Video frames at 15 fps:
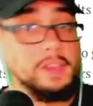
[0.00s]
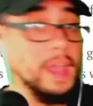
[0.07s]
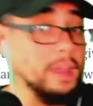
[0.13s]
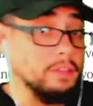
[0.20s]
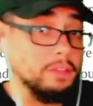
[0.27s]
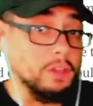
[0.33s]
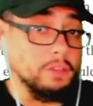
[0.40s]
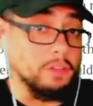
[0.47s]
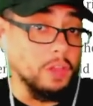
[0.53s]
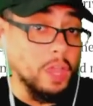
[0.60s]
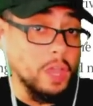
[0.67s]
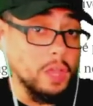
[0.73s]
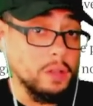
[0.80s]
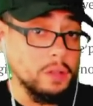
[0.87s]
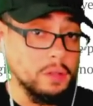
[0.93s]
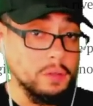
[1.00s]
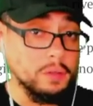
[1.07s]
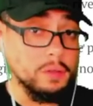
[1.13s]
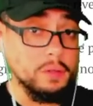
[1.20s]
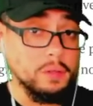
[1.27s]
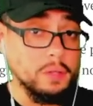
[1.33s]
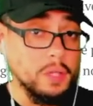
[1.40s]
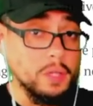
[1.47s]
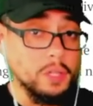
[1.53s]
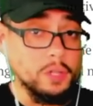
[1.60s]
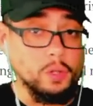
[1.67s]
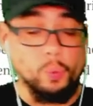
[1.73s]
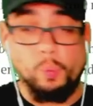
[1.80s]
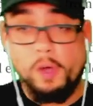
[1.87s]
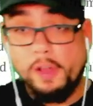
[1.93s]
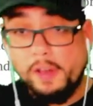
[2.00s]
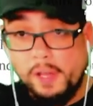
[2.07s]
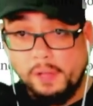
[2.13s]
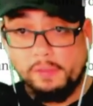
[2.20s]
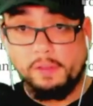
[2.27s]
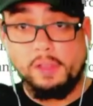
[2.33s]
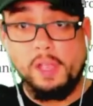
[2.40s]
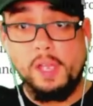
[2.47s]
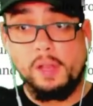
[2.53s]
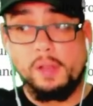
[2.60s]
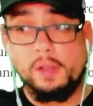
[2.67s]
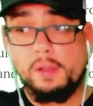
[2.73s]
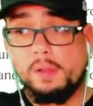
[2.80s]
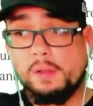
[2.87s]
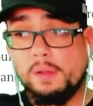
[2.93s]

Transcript: test is good. The water is good.